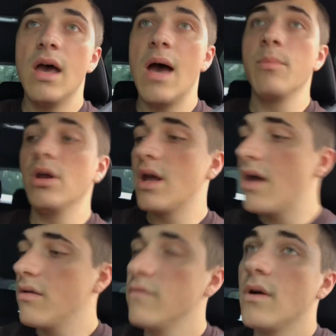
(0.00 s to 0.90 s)
I'm going
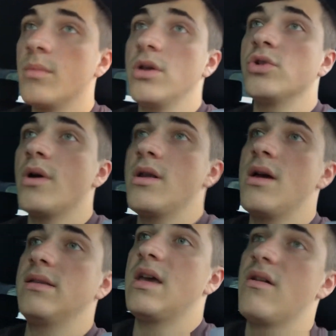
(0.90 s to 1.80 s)
to try
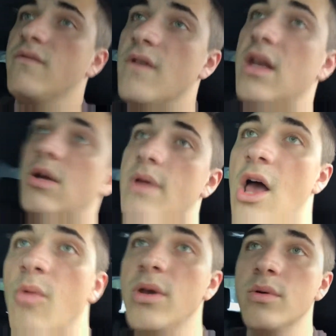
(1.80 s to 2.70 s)
not to have anyone
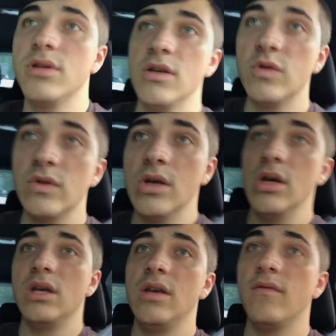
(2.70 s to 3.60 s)
help me with this,
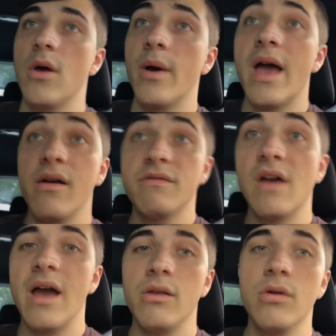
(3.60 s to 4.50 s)
even though I have
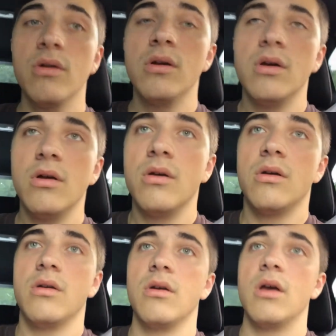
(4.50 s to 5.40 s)
Tyler.
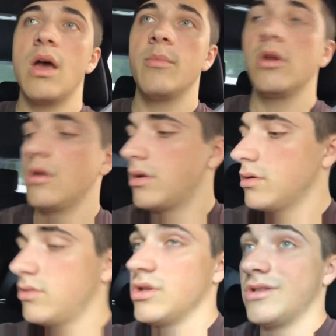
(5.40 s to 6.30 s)
I'm going
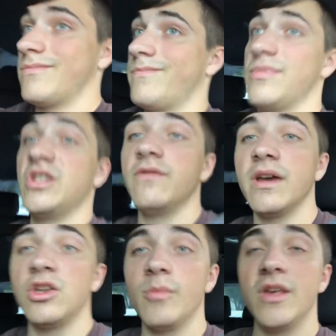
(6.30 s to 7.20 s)
to just see if I
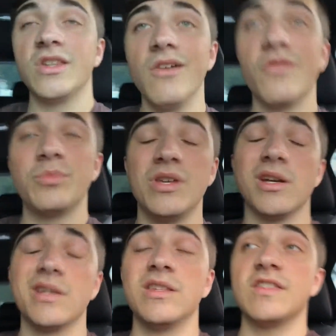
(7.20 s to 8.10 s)
can do it myself,
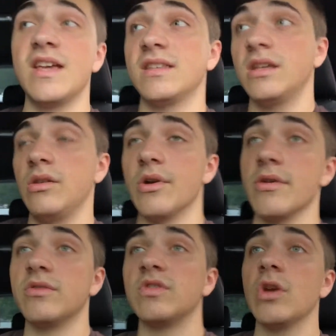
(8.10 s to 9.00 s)
because that's how you
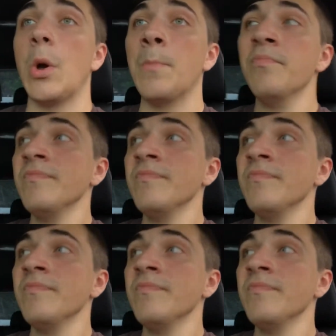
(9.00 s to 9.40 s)
learn. So